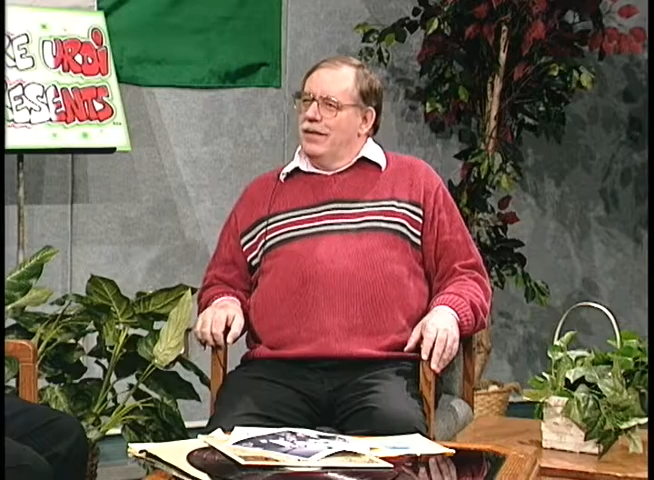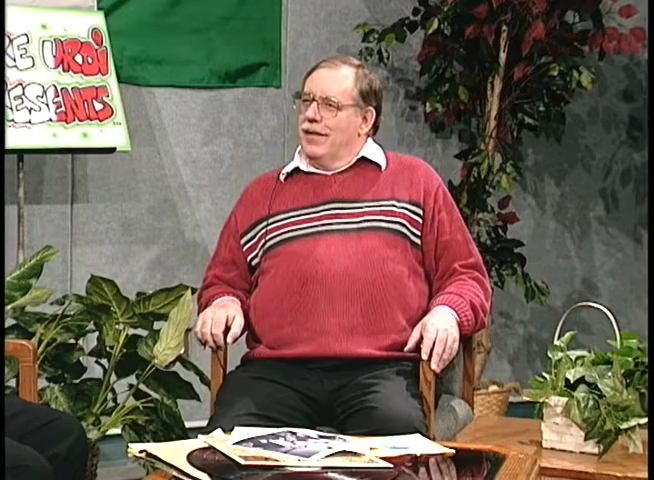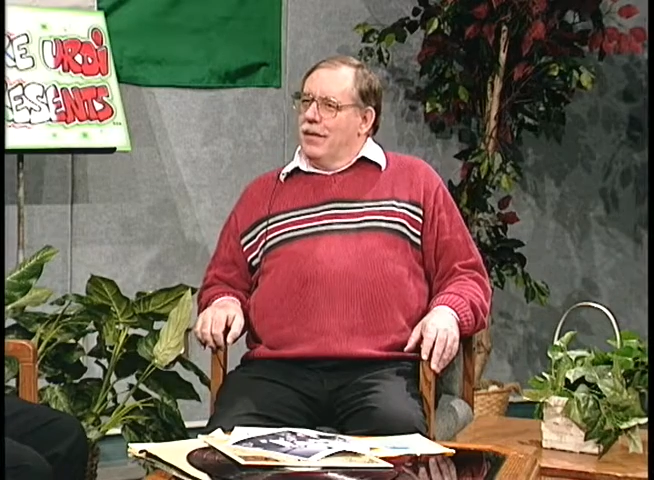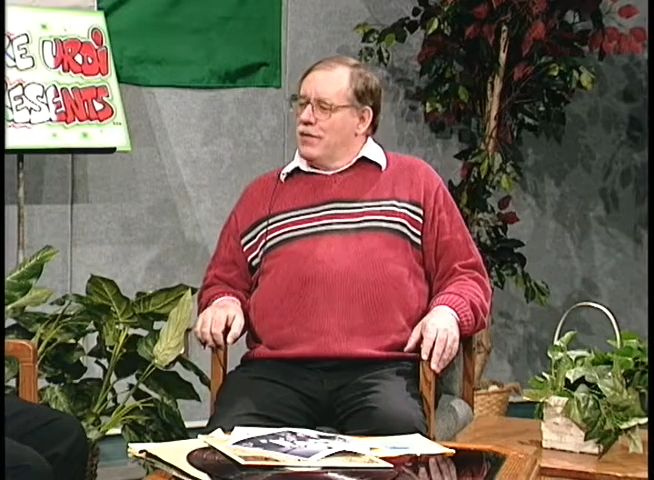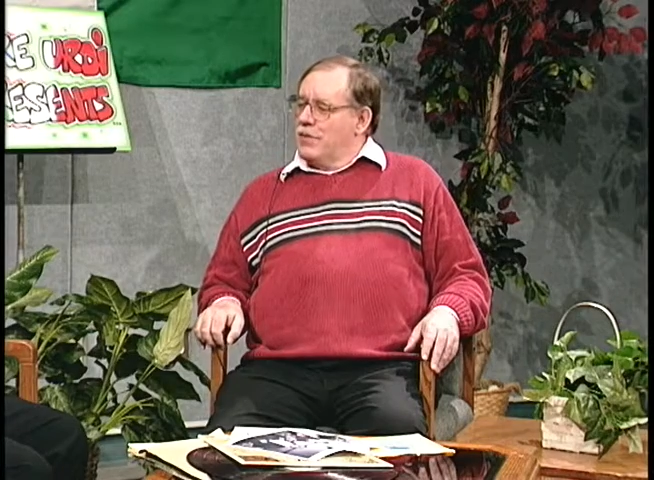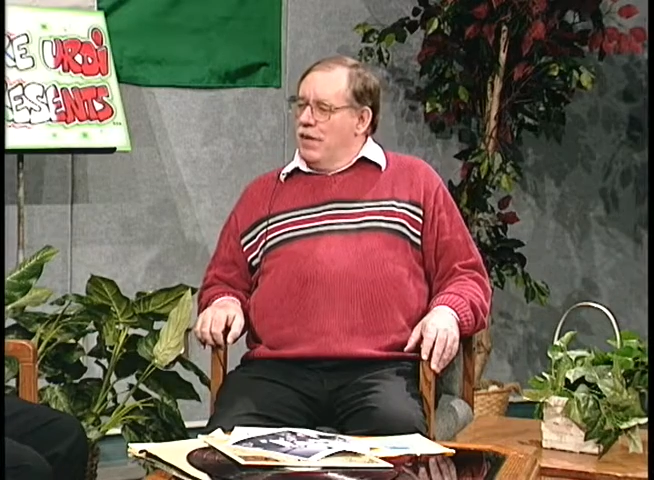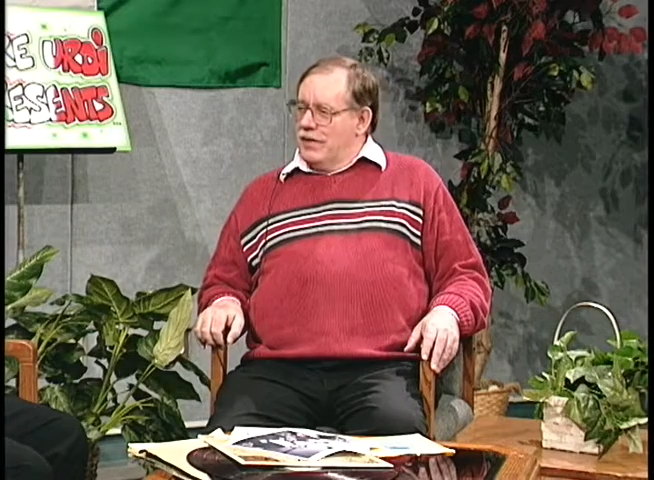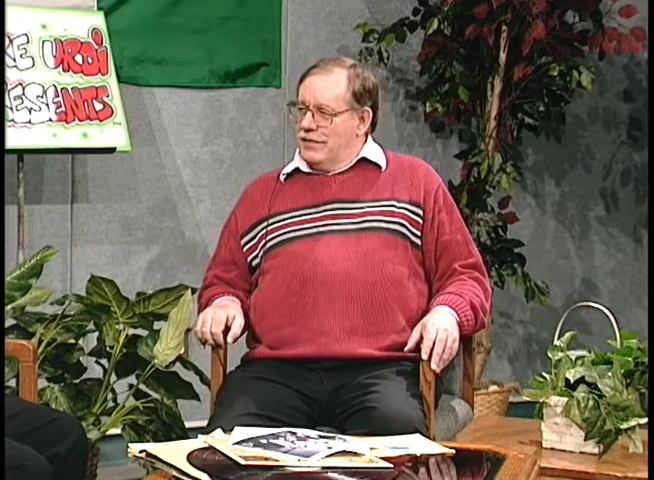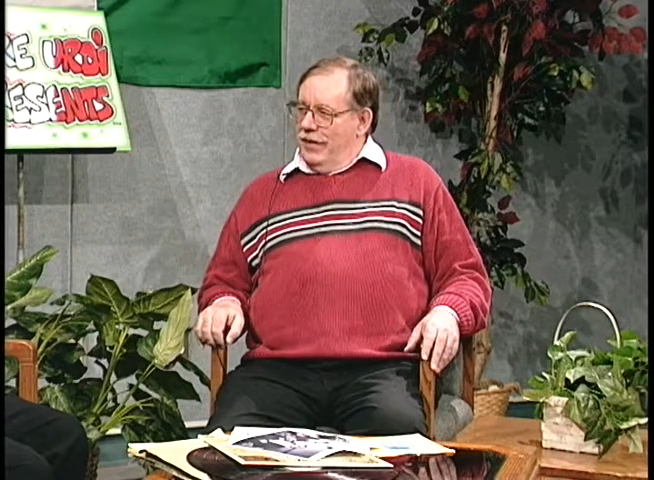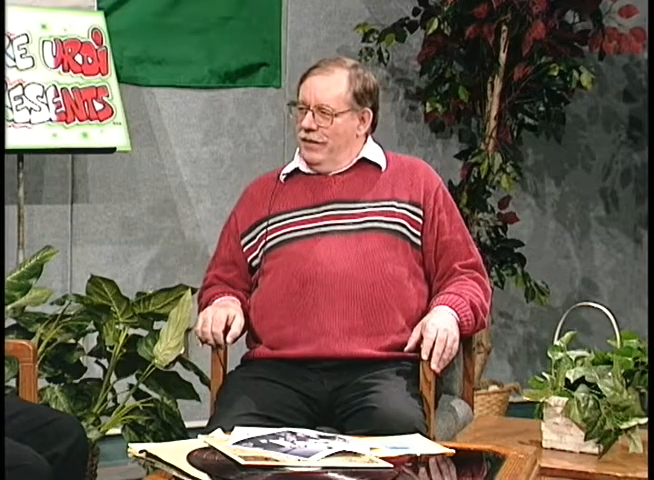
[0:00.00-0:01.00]
It was
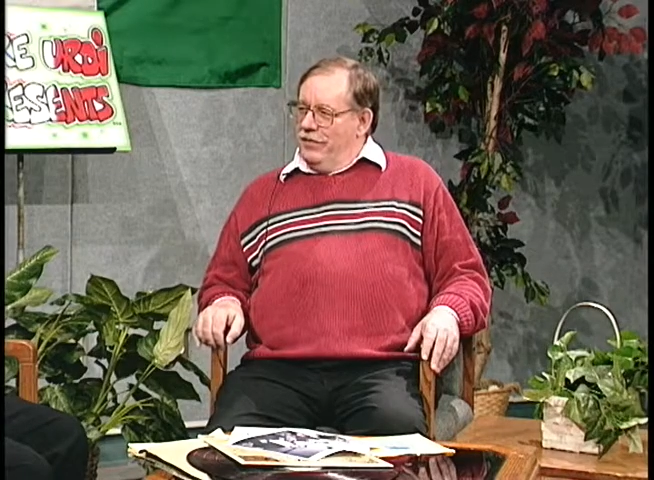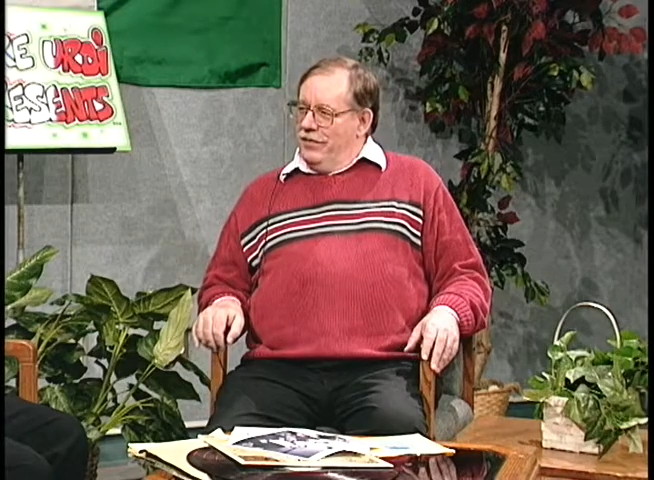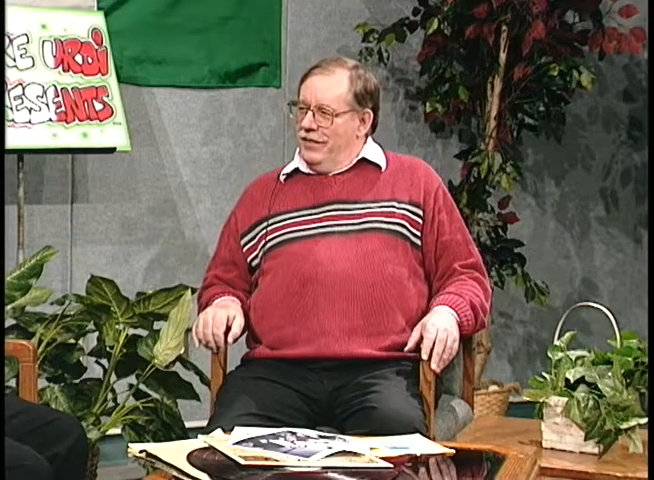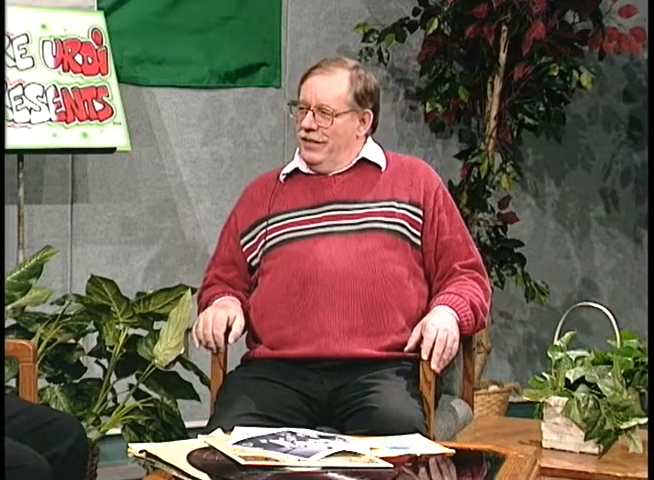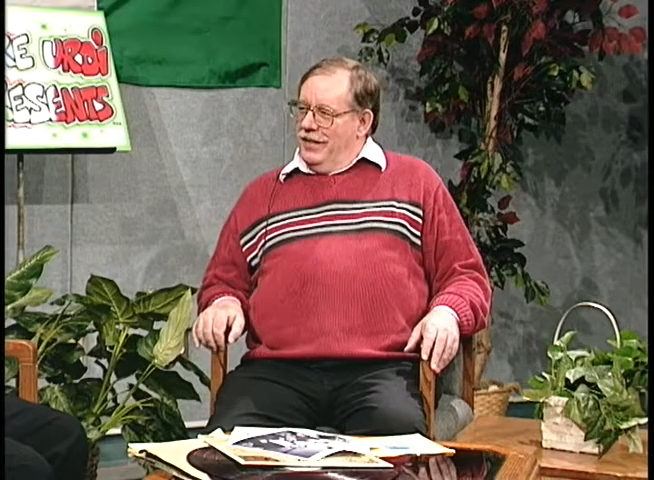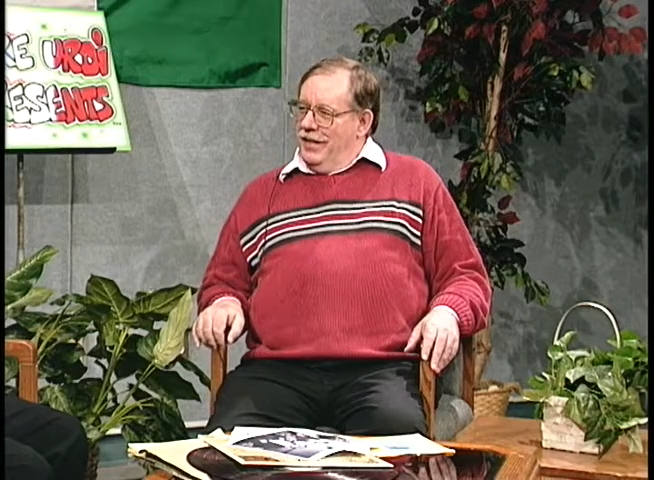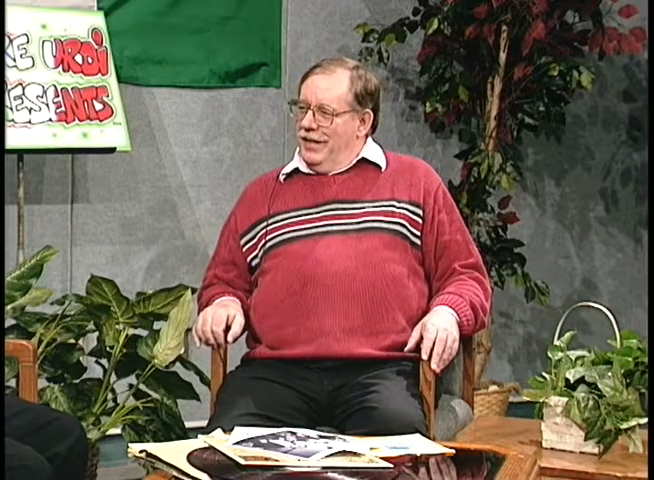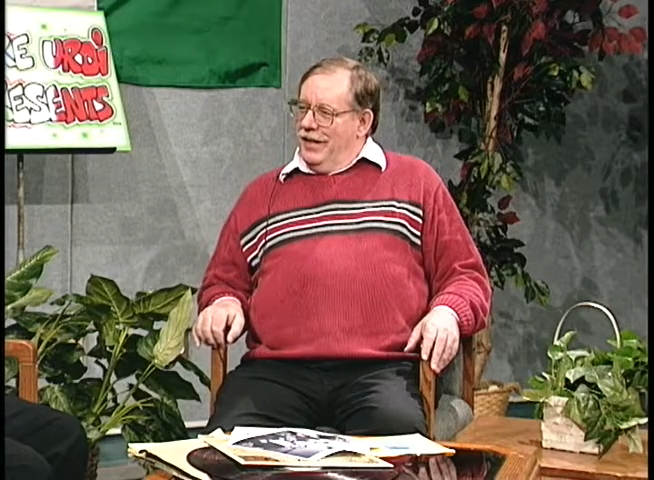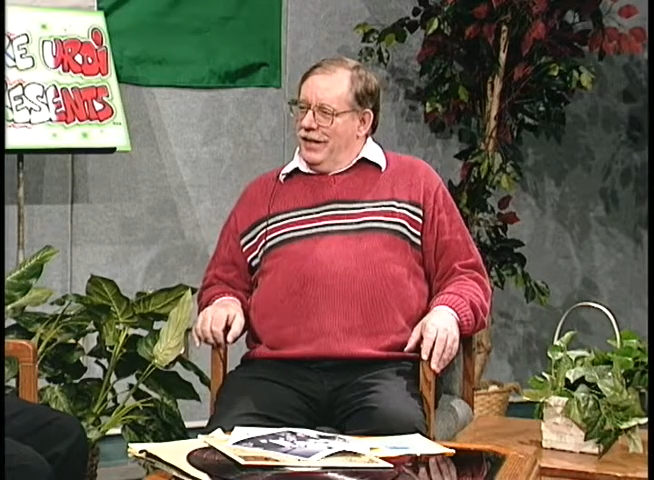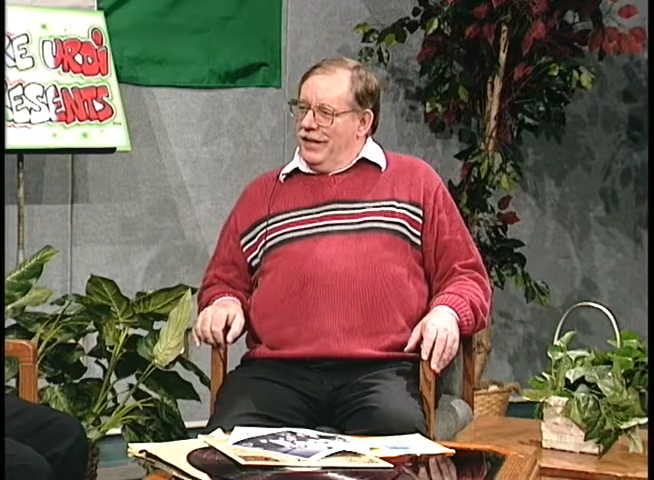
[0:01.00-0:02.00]
myself
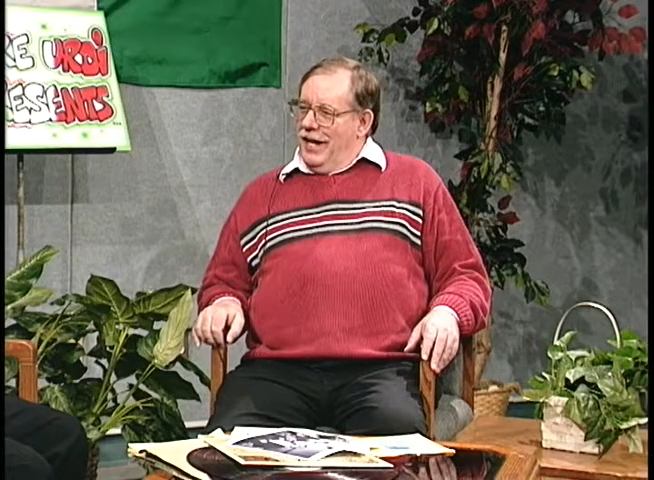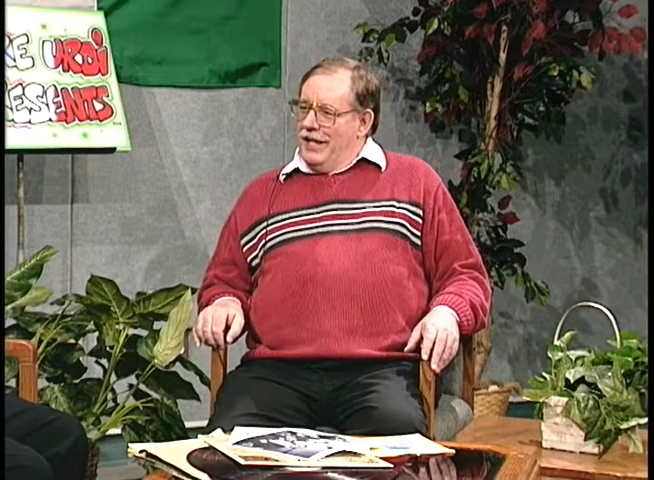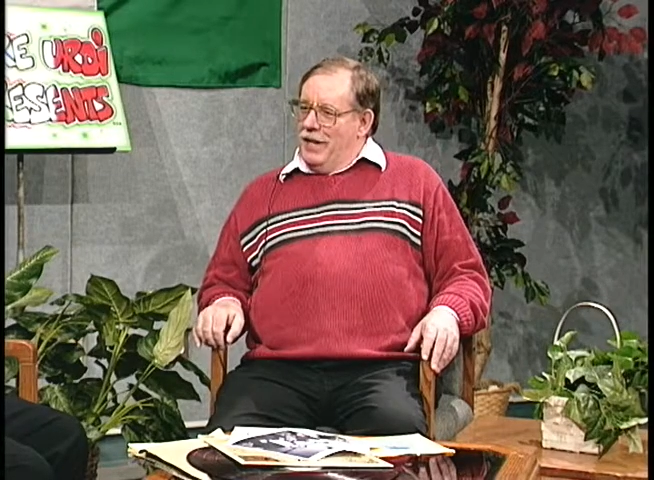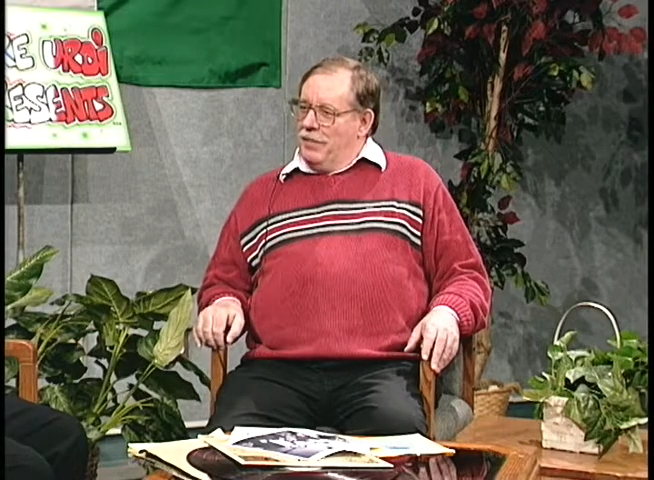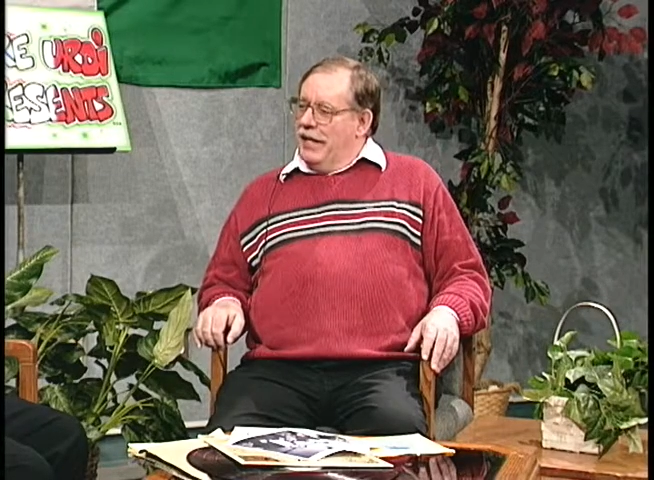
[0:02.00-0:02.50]
and a guy named